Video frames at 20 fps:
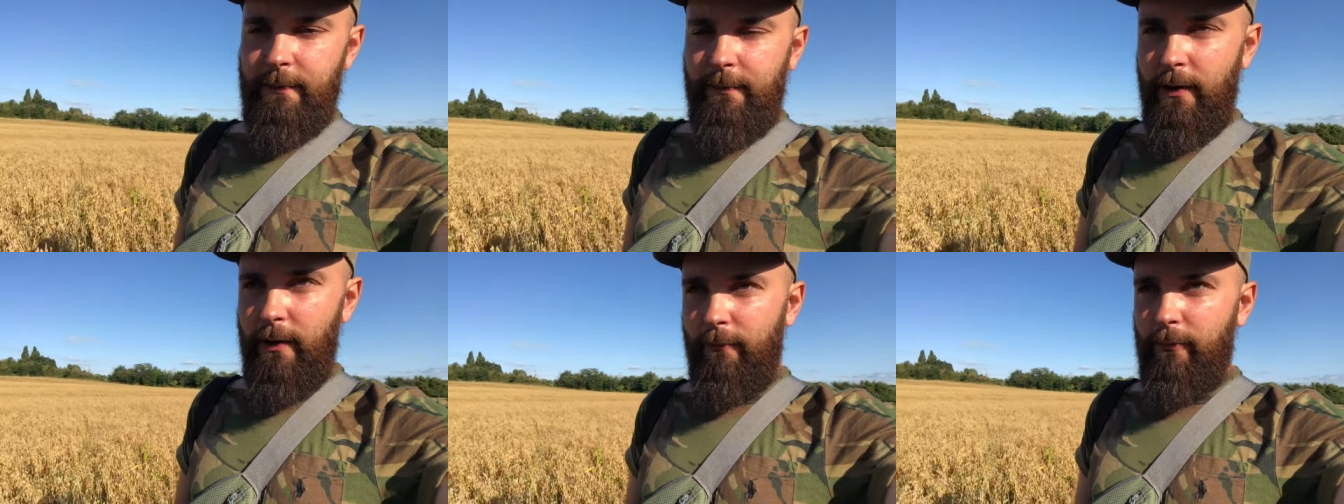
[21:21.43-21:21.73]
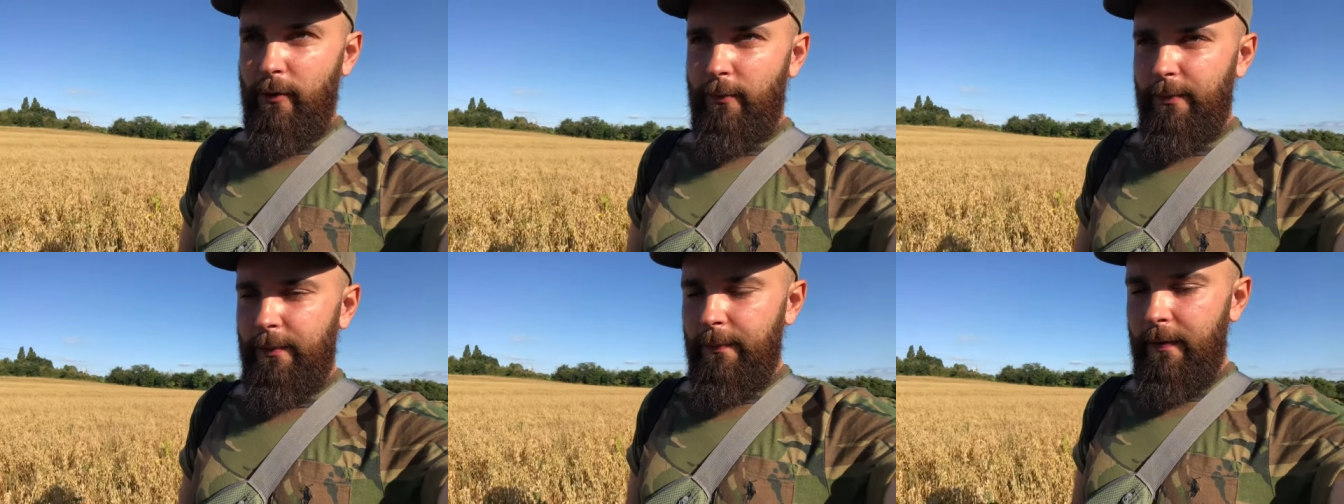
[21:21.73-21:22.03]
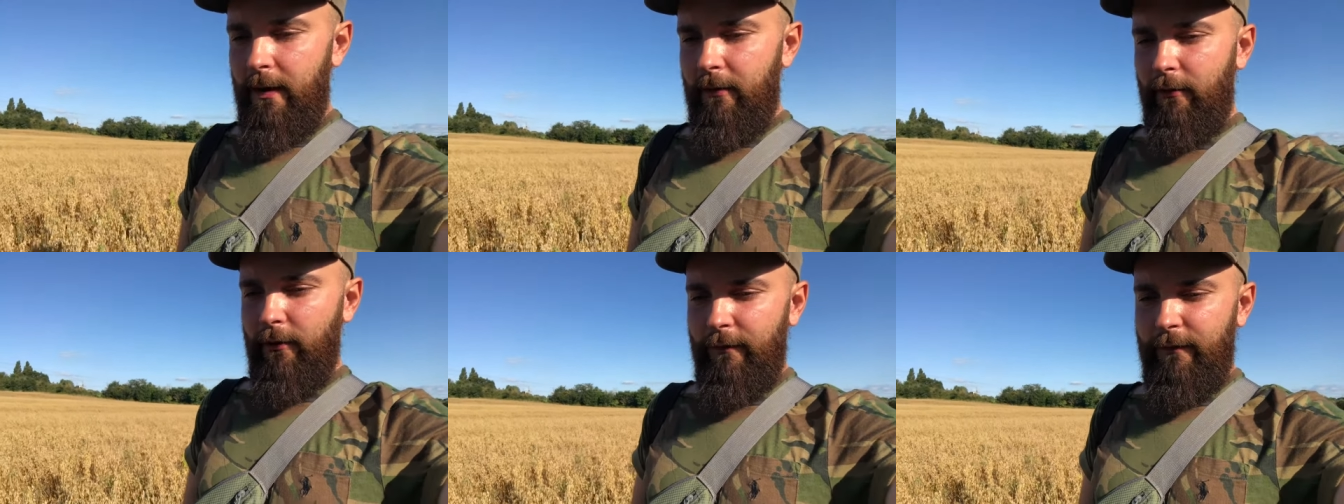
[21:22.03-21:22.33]
but I'm probably
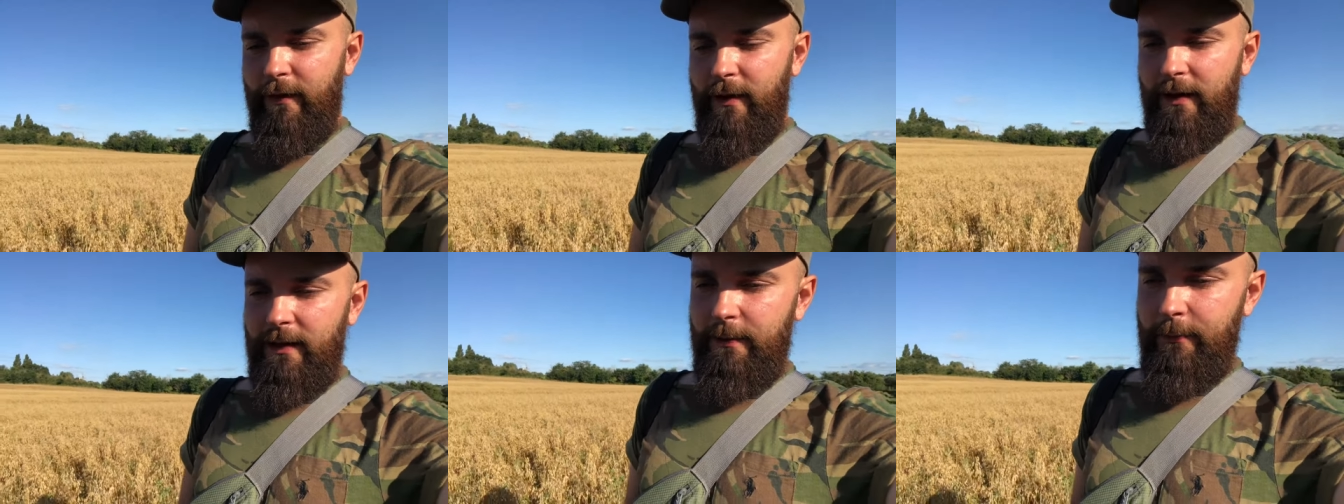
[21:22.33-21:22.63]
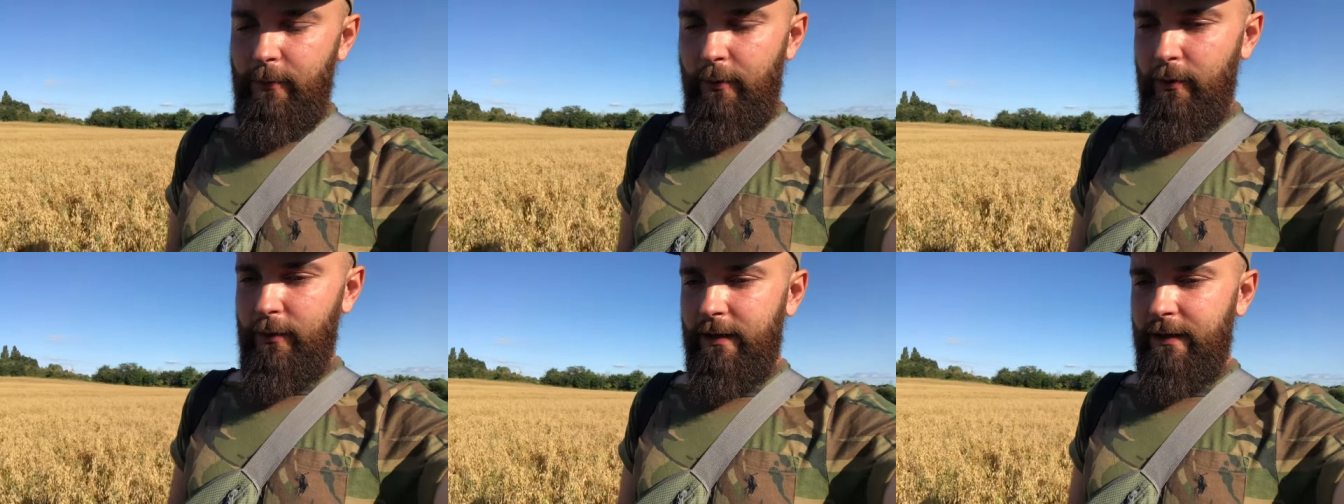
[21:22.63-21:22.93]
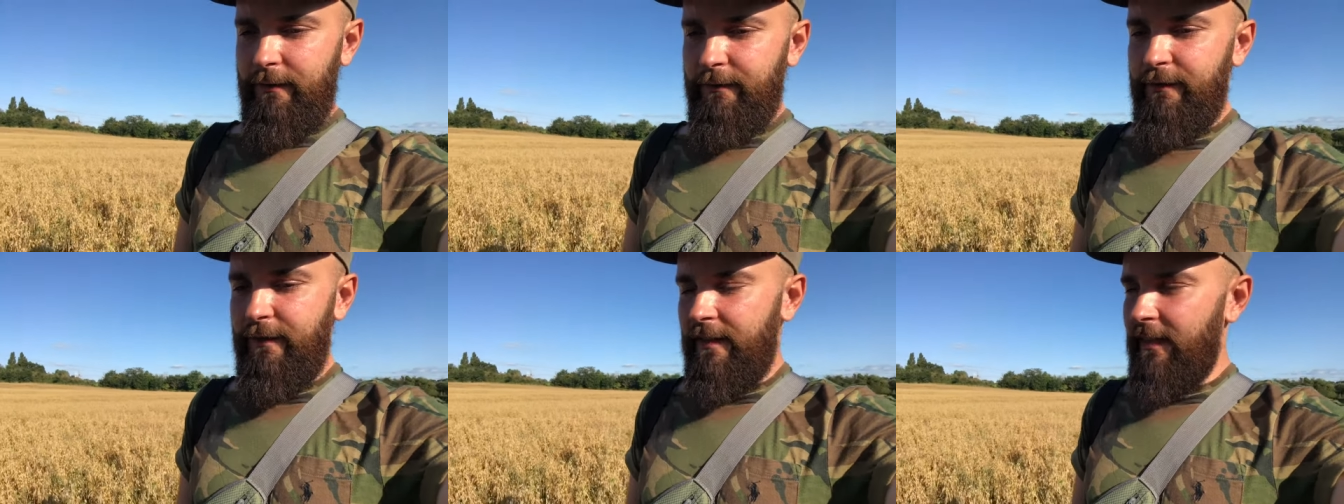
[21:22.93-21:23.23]
better off early
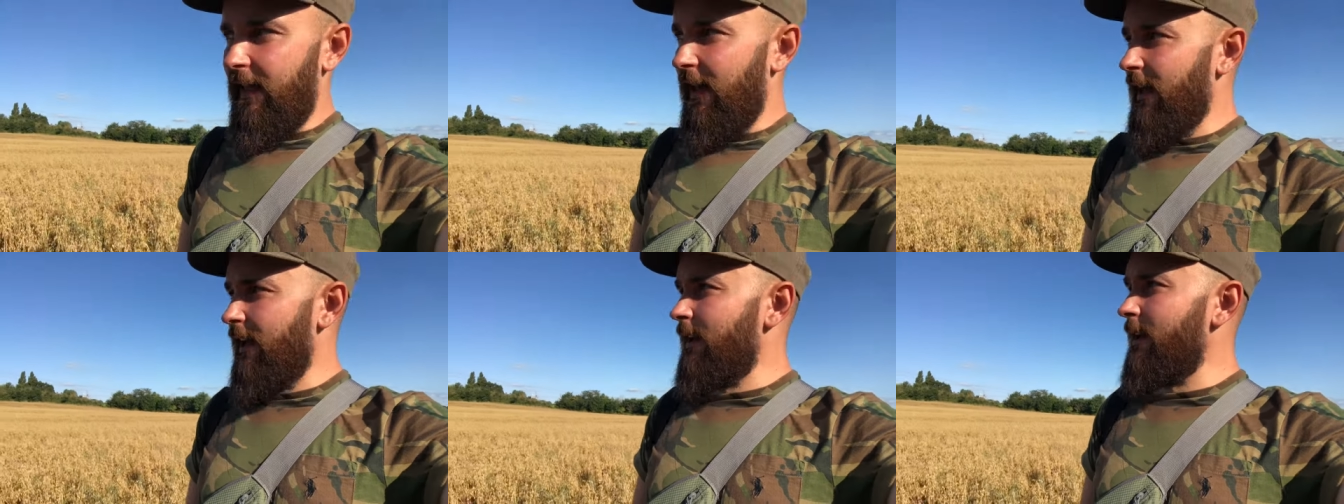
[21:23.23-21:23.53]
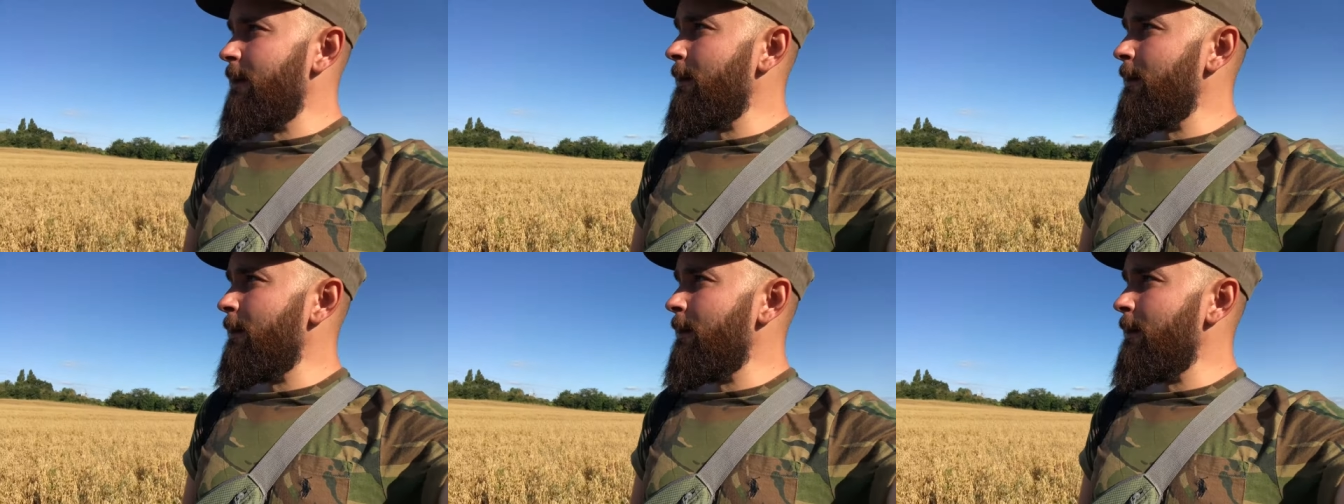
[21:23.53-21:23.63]
morning for that.